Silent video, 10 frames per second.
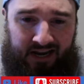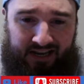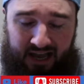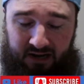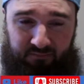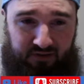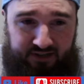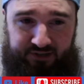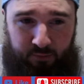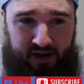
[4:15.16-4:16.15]
getting
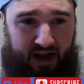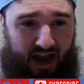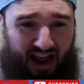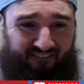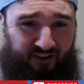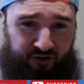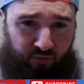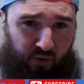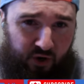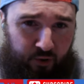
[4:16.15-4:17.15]
+3.5 on the
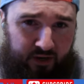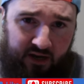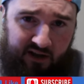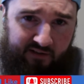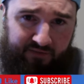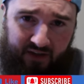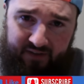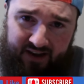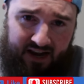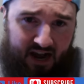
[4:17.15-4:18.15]
road. I
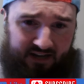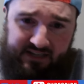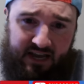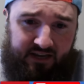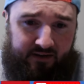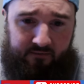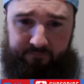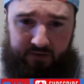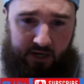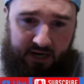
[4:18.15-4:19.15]
think I got to take it.
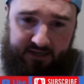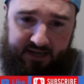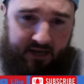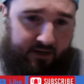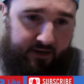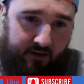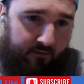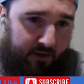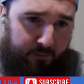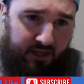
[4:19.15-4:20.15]
I got to take it here.
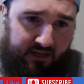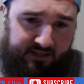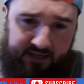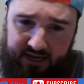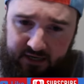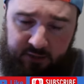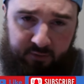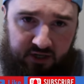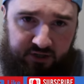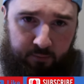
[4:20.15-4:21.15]
Give me the Kings
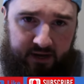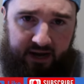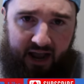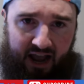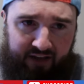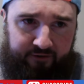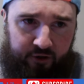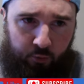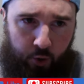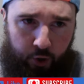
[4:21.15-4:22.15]
+3.5 on
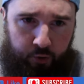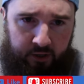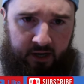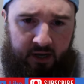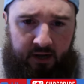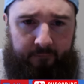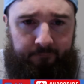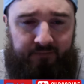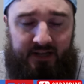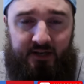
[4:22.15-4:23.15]
the road.
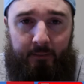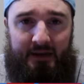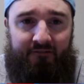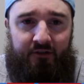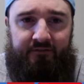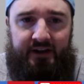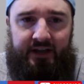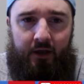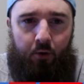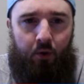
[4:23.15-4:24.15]
That's going to be it for the
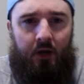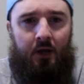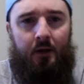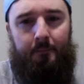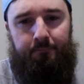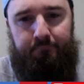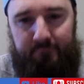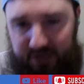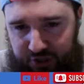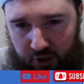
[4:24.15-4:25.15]
video.
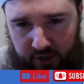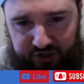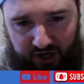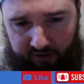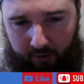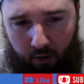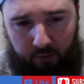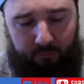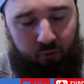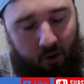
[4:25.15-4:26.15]
Be sure to check out all the
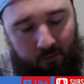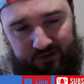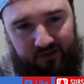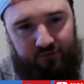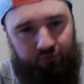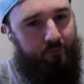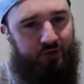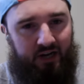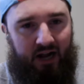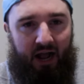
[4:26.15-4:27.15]
promos in the
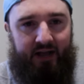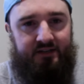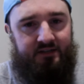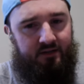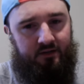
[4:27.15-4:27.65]
description, guys.